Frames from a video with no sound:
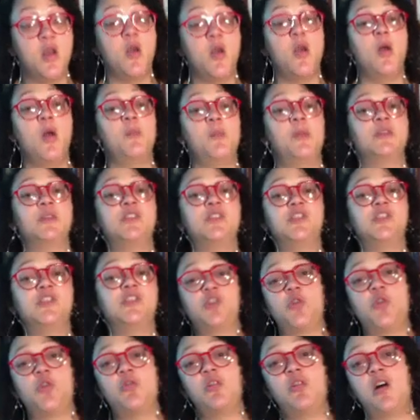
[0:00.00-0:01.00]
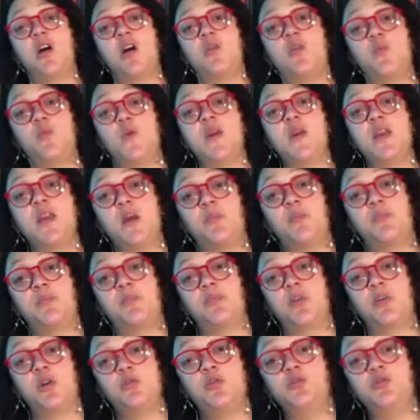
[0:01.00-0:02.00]
But so long we
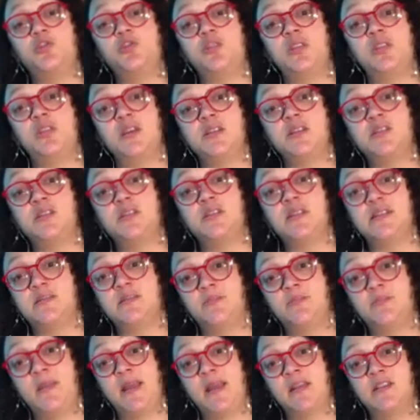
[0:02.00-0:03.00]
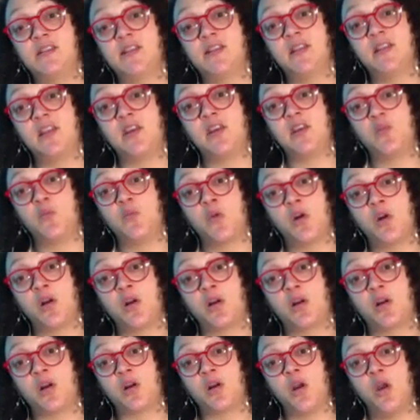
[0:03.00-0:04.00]
approach this dismantling
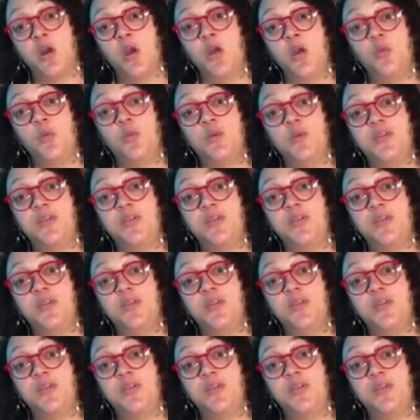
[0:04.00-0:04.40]
work with